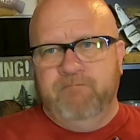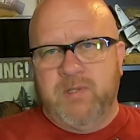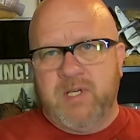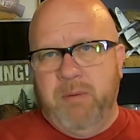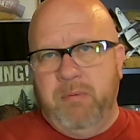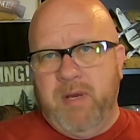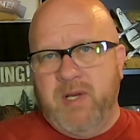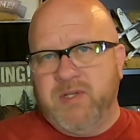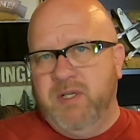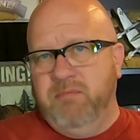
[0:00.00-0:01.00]
just keep
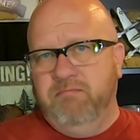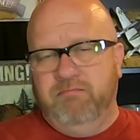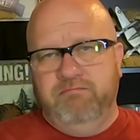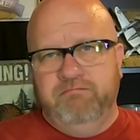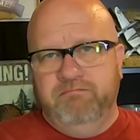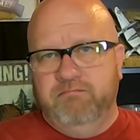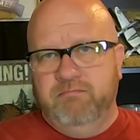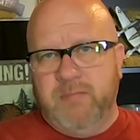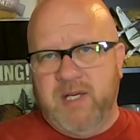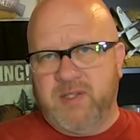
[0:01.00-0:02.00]
imagining,
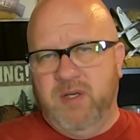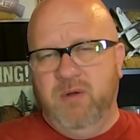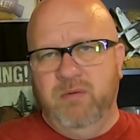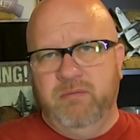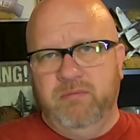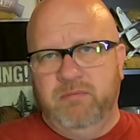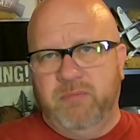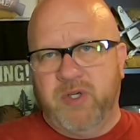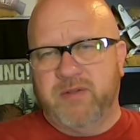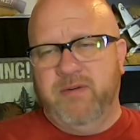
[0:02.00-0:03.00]
execute,
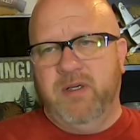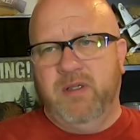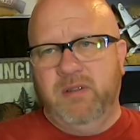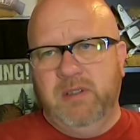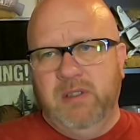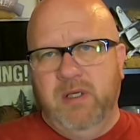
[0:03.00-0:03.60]
persevere,